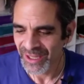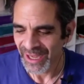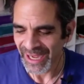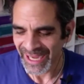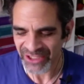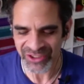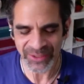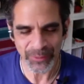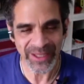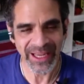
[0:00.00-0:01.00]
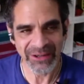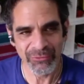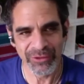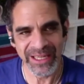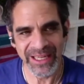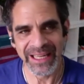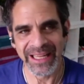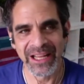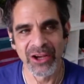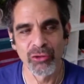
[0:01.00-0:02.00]
Actually, we can
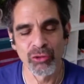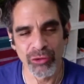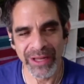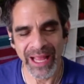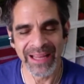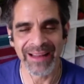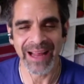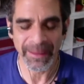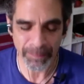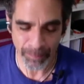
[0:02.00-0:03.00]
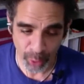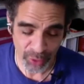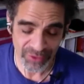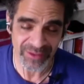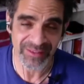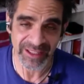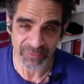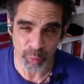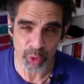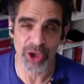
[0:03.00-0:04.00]
really create a positive
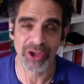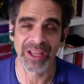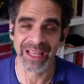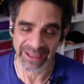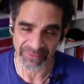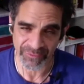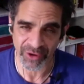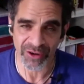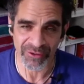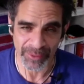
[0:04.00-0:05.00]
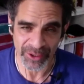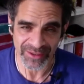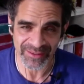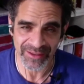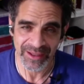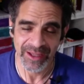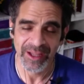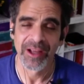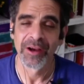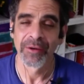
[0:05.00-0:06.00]
working environment
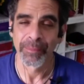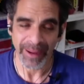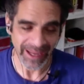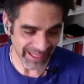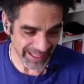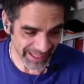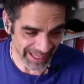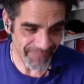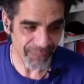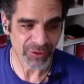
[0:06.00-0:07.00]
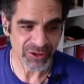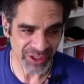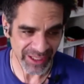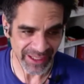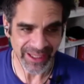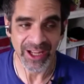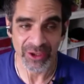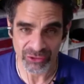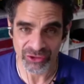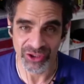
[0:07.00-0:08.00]
by leveraging
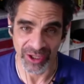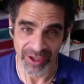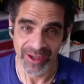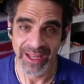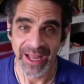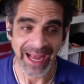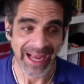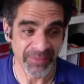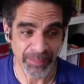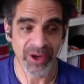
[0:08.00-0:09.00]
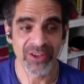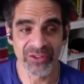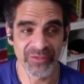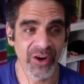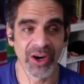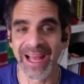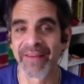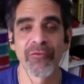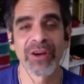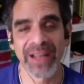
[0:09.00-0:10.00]
culture as part of our
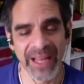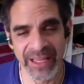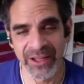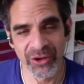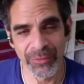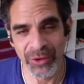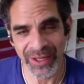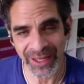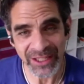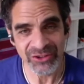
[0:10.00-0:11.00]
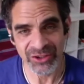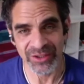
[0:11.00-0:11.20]
everyday communication.